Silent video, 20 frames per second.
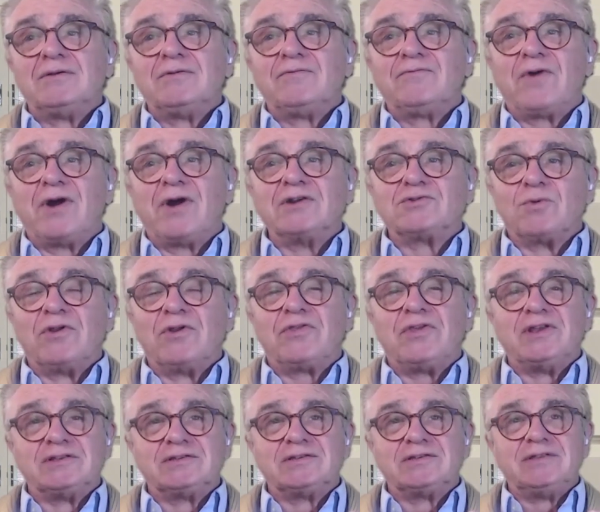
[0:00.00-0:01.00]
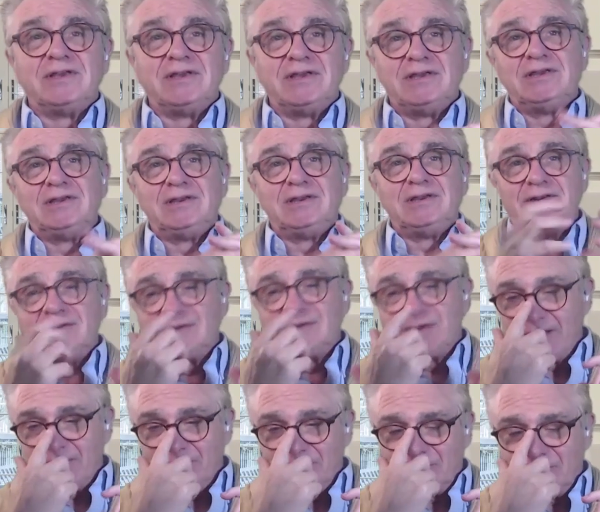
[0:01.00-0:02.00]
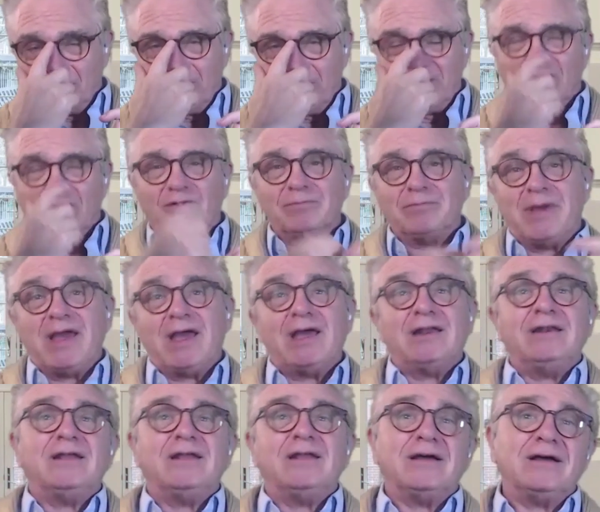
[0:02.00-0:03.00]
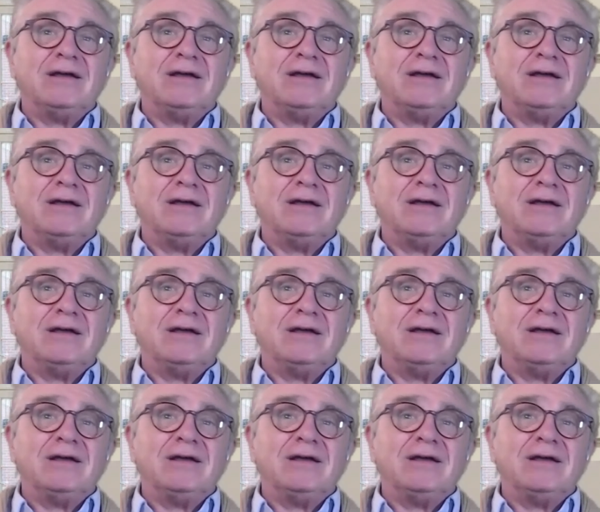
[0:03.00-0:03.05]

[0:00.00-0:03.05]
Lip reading: Farnsworth is the kind of the dirty old man,